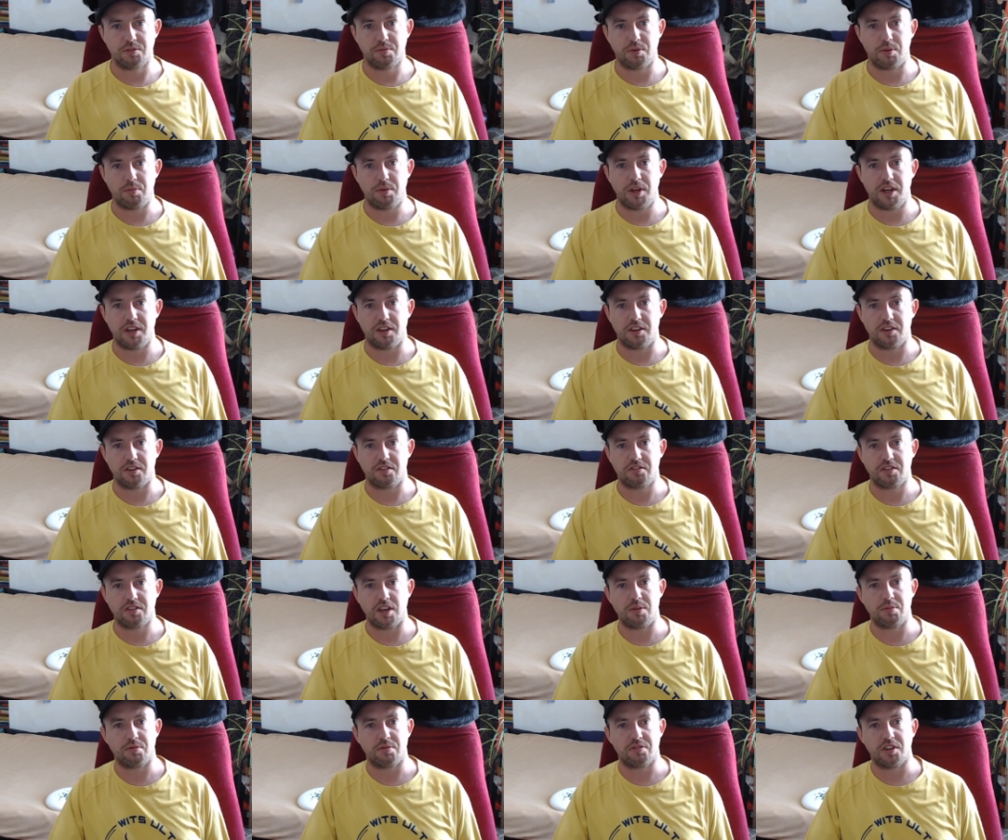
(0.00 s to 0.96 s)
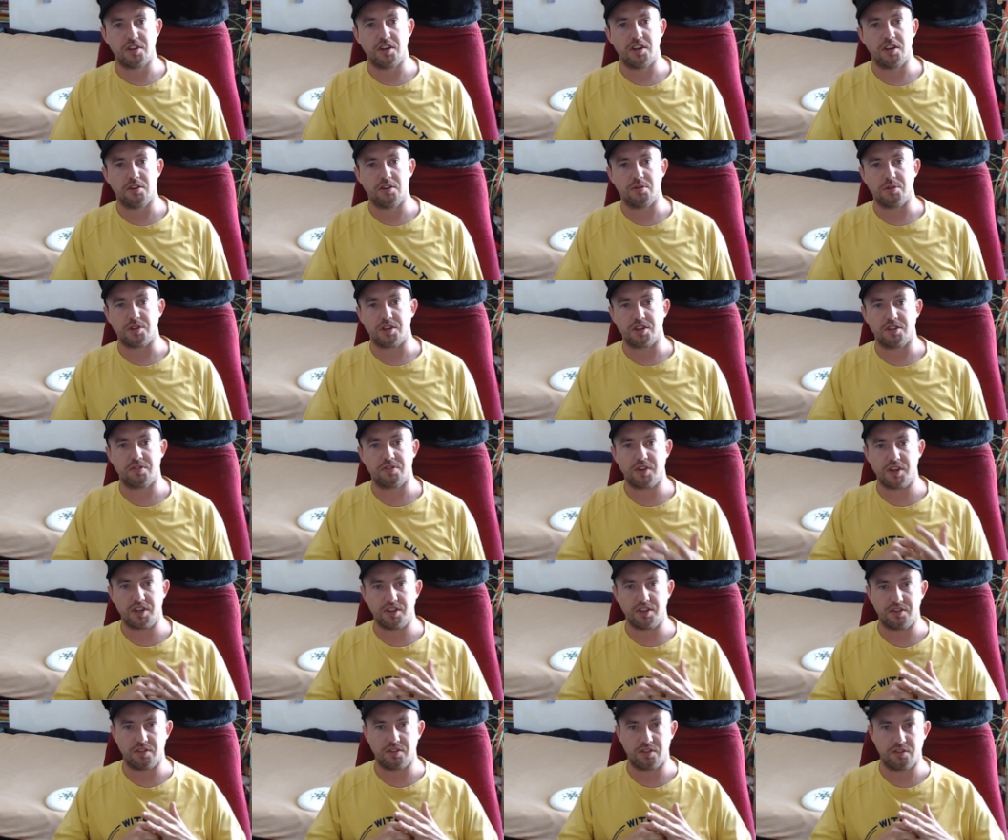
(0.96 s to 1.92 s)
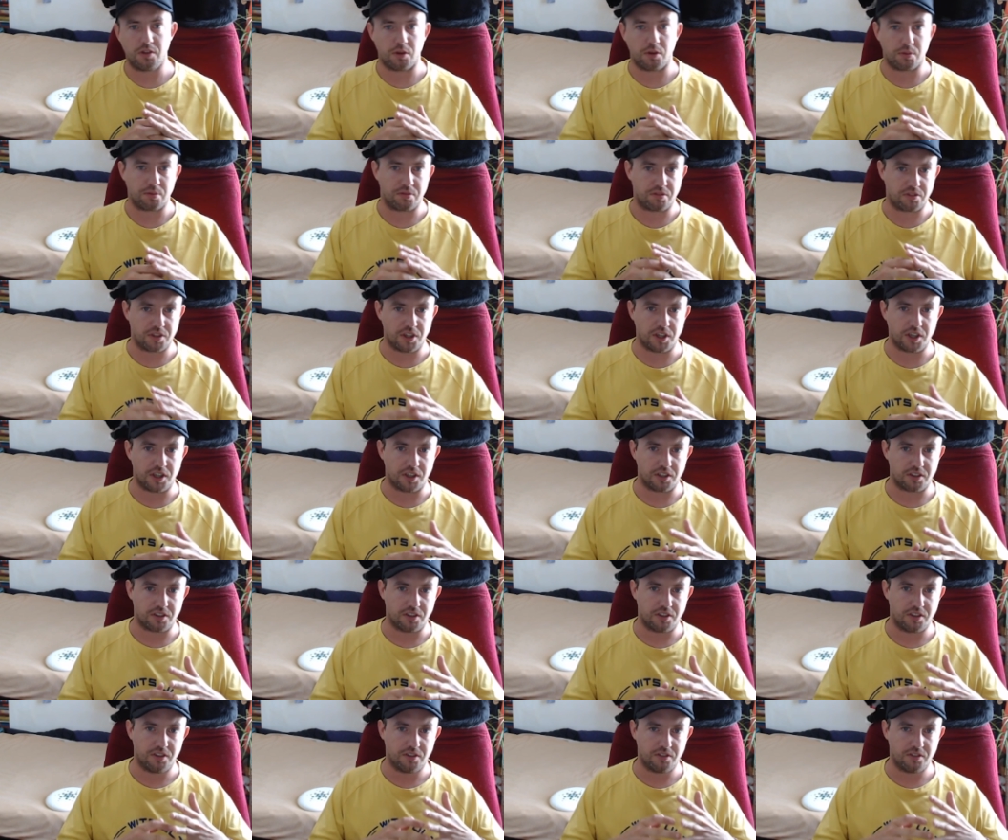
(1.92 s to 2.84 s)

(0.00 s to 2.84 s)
been played in the same style, which is very stop-start.